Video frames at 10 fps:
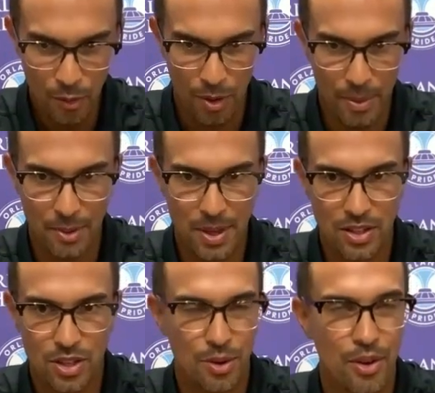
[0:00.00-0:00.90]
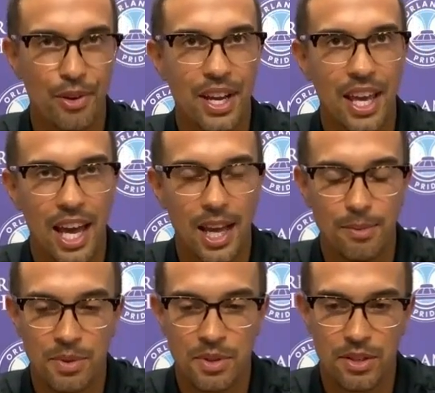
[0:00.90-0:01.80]
won maybe 2 or 3
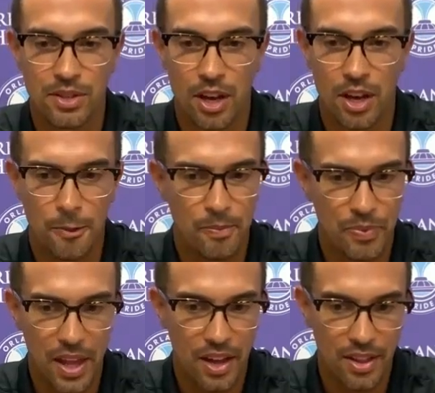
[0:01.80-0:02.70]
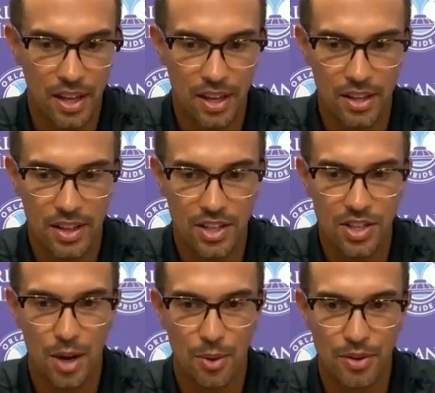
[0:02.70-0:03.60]
games, and so I think
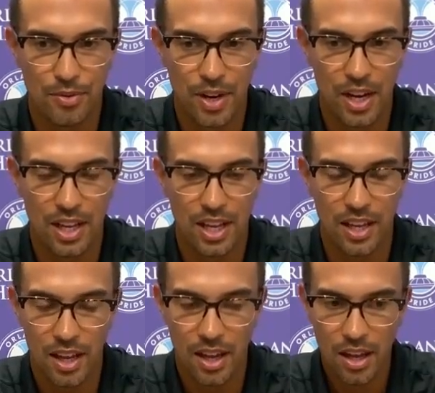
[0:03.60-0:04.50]
this year we've really